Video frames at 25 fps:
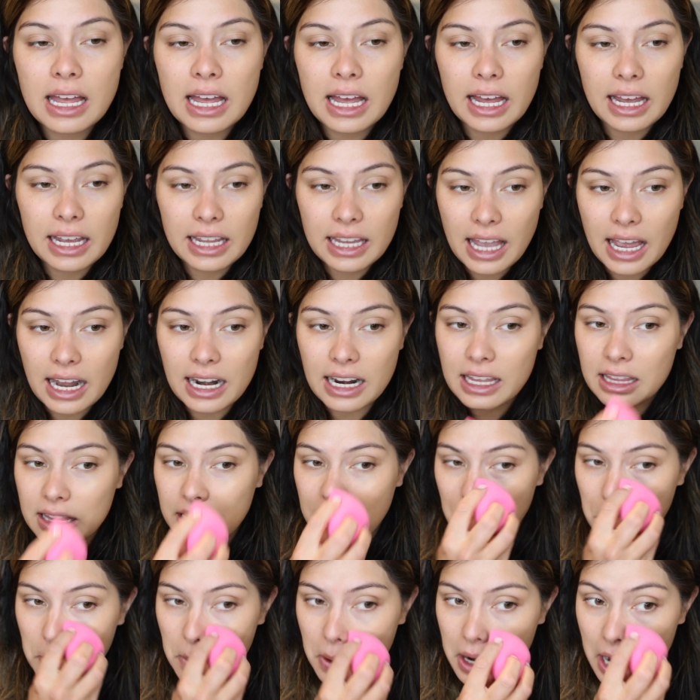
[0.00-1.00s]
I get it,
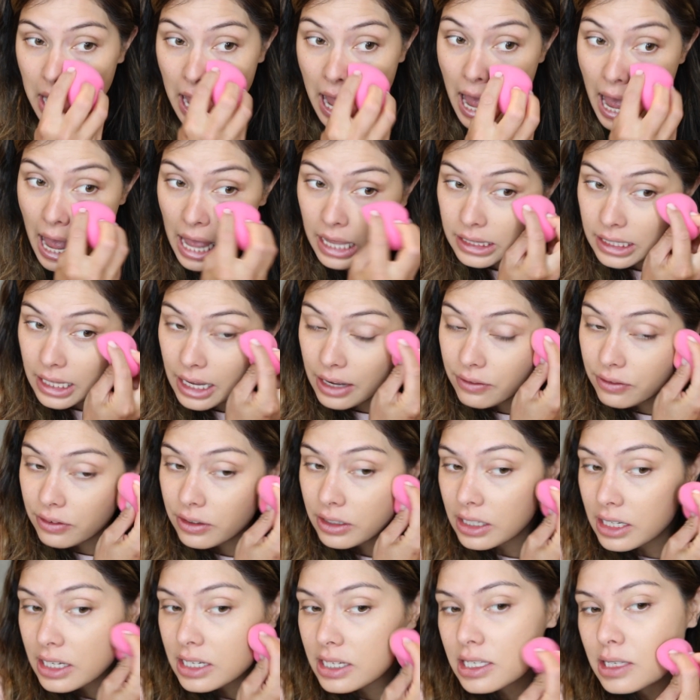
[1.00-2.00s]
they want to add that for
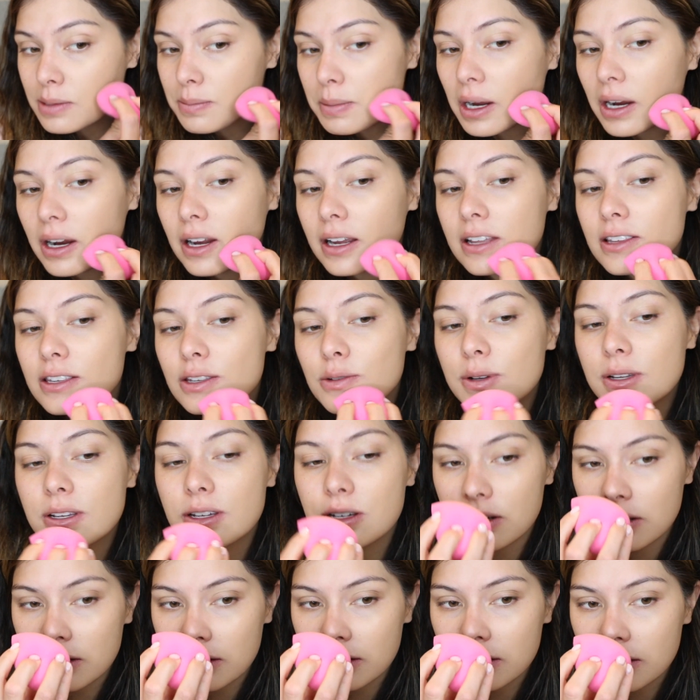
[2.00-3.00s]
the experience,
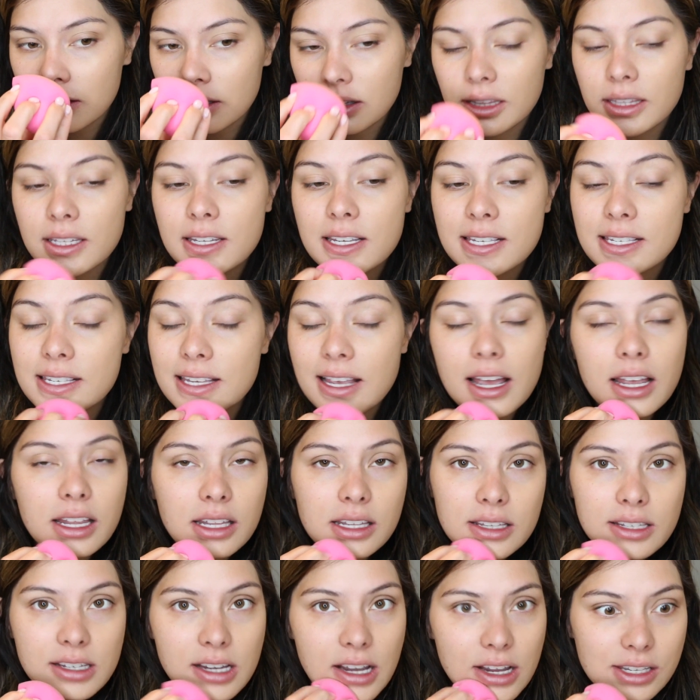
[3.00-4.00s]
which this
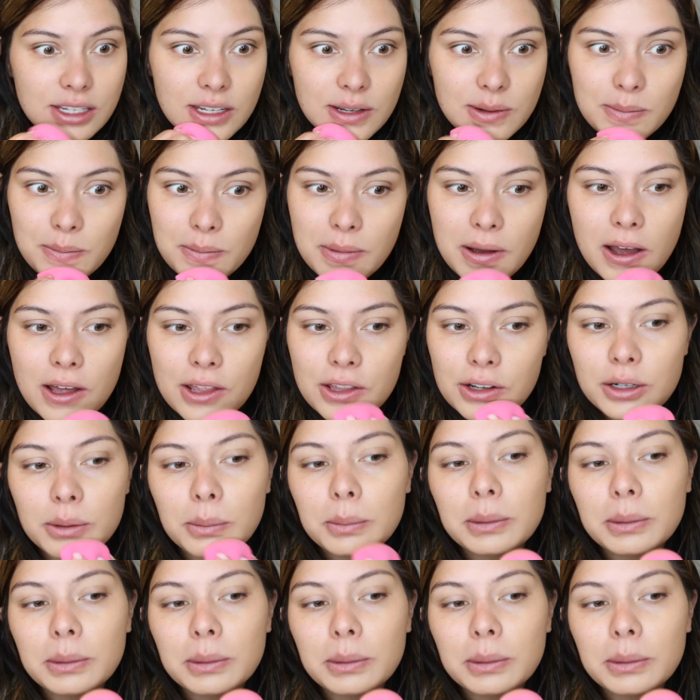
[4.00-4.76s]
scent doesn't bother